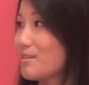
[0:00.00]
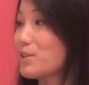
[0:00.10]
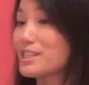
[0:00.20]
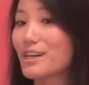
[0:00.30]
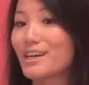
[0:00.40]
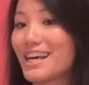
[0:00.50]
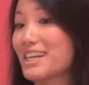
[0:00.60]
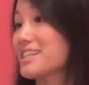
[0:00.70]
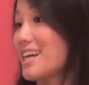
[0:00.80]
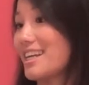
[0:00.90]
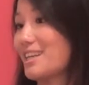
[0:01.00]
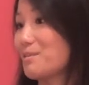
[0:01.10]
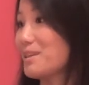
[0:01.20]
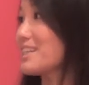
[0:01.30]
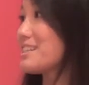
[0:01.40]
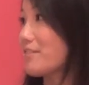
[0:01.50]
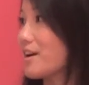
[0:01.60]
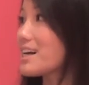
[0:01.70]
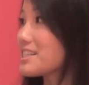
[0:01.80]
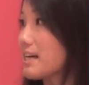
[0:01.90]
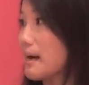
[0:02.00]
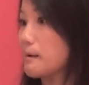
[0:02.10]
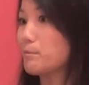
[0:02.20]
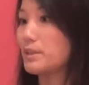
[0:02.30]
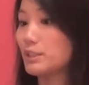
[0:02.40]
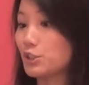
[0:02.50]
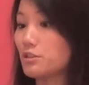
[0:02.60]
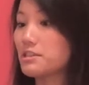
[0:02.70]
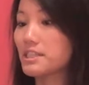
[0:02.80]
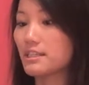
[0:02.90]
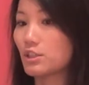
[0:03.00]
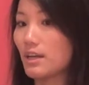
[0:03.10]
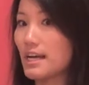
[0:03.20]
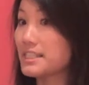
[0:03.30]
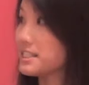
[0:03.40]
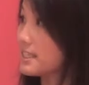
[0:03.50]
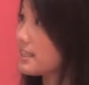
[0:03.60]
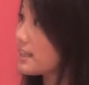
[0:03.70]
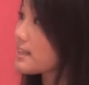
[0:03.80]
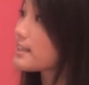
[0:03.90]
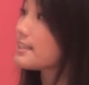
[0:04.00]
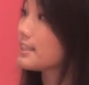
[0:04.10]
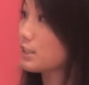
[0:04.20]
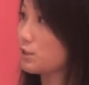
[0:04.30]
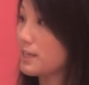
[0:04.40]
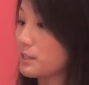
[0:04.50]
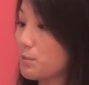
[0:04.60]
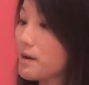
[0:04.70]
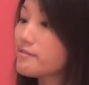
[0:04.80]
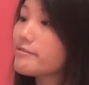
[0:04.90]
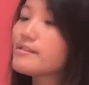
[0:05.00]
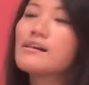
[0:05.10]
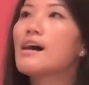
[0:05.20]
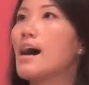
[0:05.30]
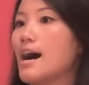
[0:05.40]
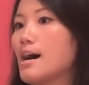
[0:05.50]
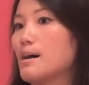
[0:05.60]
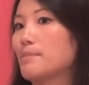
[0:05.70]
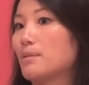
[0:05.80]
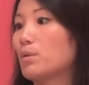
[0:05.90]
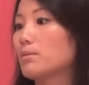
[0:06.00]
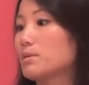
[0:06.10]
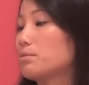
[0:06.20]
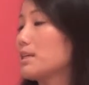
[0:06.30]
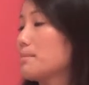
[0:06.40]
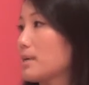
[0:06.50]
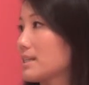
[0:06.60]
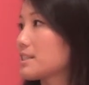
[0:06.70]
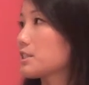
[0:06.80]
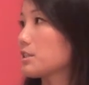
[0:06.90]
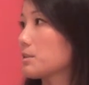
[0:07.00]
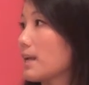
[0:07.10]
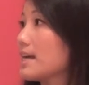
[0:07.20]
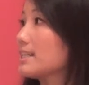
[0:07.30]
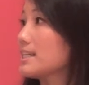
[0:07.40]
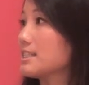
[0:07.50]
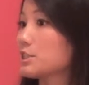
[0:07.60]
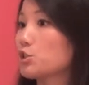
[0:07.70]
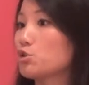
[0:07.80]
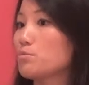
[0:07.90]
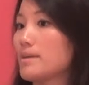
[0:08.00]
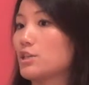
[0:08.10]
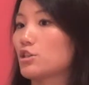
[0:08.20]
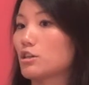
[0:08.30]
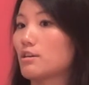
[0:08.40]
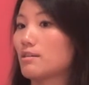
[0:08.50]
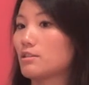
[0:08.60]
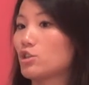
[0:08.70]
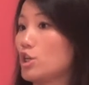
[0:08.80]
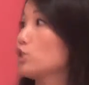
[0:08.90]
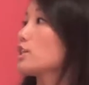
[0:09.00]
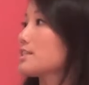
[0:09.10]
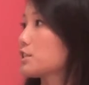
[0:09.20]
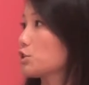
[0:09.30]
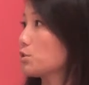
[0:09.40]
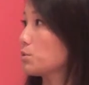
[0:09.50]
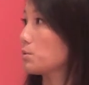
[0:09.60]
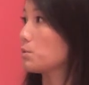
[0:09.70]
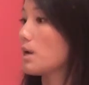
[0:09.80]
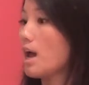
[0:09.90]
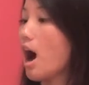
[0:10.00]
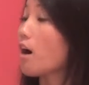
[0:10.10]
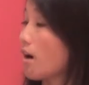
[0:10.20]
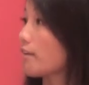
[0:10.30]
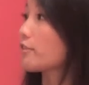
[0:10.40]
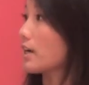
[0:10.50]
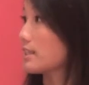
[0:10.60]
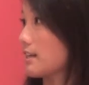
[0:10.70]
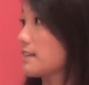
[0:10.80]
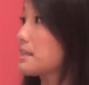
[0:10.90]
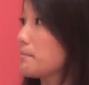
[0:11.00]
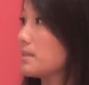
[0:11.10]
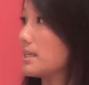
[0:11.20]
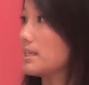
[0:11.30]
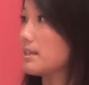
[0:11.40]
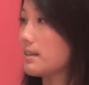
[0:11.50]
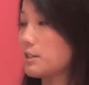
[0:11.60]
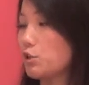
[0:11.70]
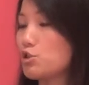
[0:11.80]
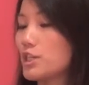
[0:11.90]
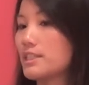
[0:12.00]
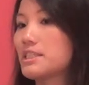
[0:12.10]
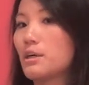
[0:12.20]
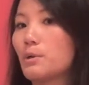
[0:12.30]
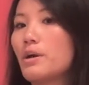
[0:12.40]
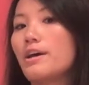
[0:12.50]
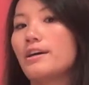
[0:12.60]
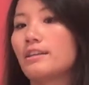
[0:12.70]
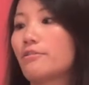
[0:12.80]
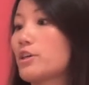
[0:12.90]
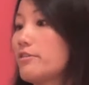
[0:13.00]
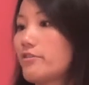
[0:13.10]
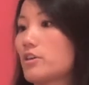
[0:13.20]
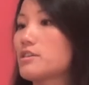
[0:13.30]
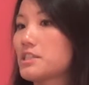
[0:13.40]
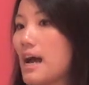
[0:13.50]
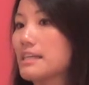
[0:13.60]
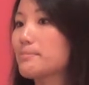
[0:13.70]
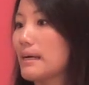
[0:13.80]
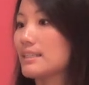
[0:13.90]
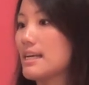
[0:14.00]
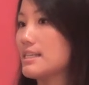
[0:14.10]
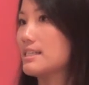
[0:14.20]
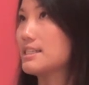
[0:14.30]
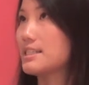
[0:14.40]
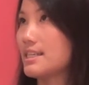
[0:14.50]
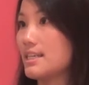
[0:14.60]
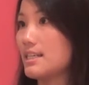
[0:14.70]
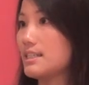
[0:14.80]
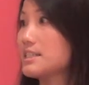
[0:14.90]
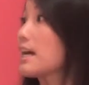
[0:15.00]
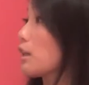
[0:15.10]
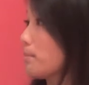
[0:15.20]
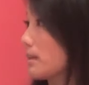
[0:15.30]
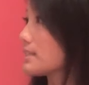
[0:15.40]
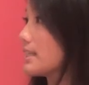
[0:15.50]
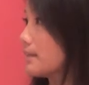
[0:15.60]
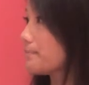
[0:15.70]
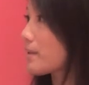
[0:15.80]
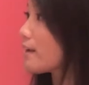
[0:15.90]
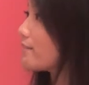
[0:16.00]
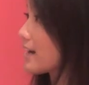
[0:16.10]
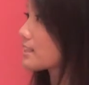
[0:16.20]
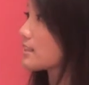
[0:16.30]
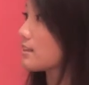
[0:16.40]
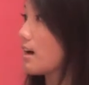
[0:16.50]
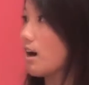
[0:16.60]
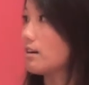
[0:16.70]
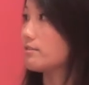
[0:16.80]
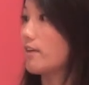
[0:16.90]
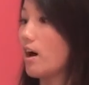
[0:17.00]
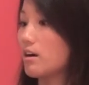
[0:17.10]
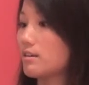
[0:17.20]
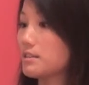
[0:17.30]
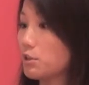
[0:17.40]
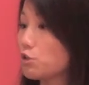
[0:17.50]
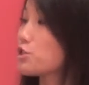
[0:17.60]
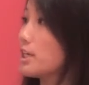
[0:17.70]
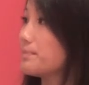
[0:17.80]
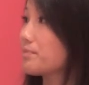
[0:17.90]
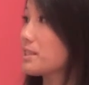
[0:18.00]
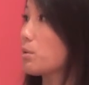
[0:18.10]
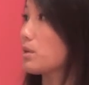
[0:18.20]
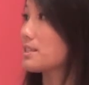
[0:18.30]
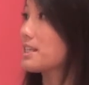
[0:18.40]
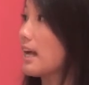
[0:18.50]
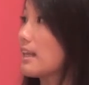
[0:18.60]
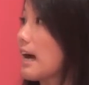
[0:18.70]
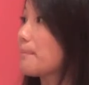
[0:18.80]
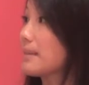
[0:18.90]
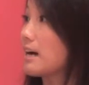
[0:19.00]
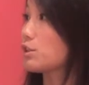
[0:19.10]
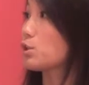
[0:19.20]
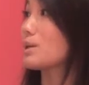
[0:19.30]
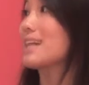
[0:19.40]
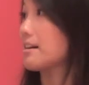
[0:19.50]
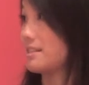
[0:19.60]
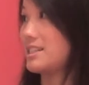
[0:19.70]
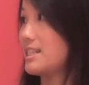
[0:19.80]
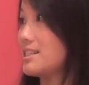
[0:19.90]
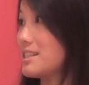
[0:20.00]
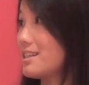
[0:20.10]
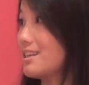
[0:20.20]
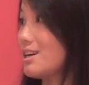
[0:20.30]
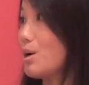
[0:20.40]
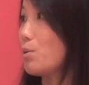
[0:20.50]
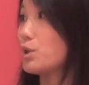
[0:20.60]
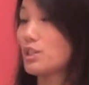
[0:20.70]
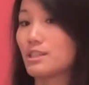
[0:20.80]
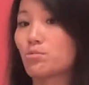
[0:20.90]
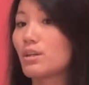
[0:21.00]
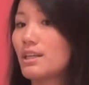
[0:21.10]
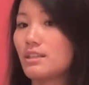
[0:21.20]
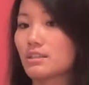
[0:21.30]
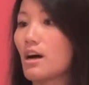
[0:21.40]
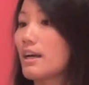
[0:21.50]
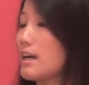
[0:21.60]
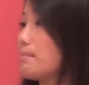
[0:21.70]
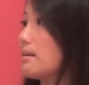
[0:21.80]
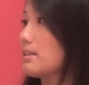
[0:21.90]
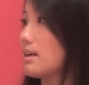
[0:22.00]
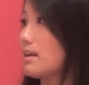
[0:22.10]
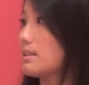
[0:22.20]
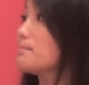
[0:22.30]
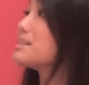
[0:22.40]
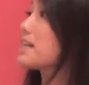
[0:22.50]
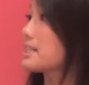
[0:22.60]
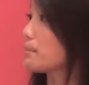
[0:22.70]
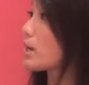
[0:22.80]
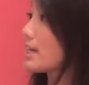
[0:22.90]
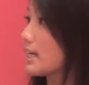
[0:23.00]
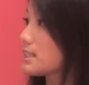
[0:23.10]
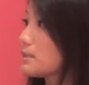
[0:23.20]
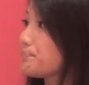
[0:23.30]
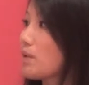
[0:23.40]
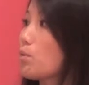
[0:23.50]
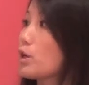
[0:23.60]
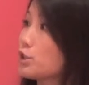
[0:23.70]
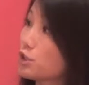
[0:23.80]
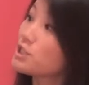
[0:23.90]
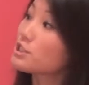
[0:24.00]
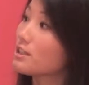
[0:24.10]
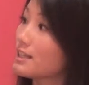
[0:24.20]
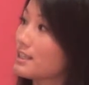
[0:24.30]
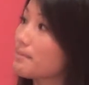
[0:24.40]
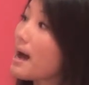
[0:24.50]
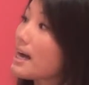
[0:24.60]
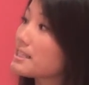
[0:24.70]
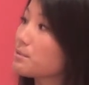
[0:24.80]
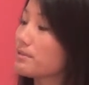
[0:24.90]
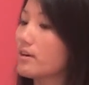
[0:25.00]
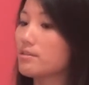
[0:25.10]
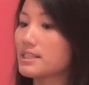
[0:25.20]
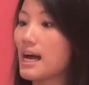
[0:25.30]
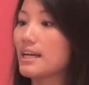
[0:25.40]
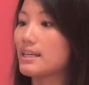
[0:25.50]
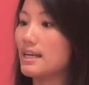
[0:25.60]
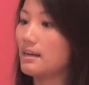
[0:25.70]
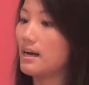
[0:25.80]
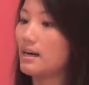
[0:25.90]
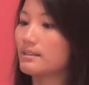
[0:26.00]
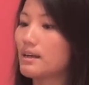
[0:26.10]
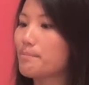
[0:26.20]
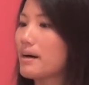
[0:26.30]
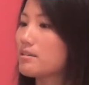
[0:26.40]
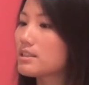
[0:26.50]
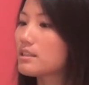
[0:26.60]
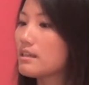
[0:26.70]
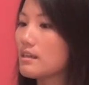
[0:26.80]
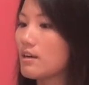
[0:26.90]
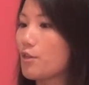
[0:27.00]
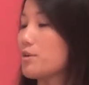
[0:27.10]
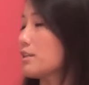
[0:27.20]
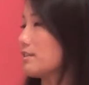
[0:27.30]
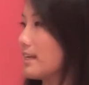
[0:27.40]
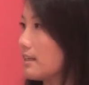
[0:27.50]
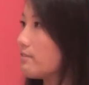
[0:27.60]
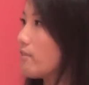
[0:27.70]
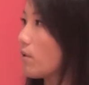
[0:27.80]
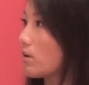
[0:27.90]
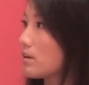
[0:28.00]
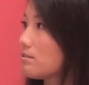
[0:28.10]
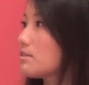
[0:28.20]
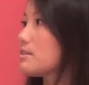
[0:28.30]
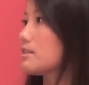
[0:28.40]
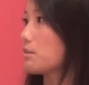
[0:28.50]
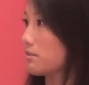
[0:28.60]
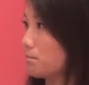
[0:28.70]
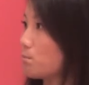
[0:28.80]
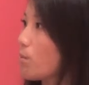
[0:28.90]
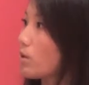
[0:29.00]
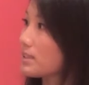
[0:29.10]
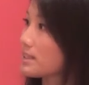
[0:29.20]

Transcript: It was an exciting release for us. We introduced it July 16th, 2012. And what it really brings to light is two major changes to our offering on the SME solution. So the very first aspect is the scalability factor of our solution. So we're scaling up now to 1,000 seats, which is really, you're talking about the mid-size market, where traditionally in the past we've always had it about 384, so more the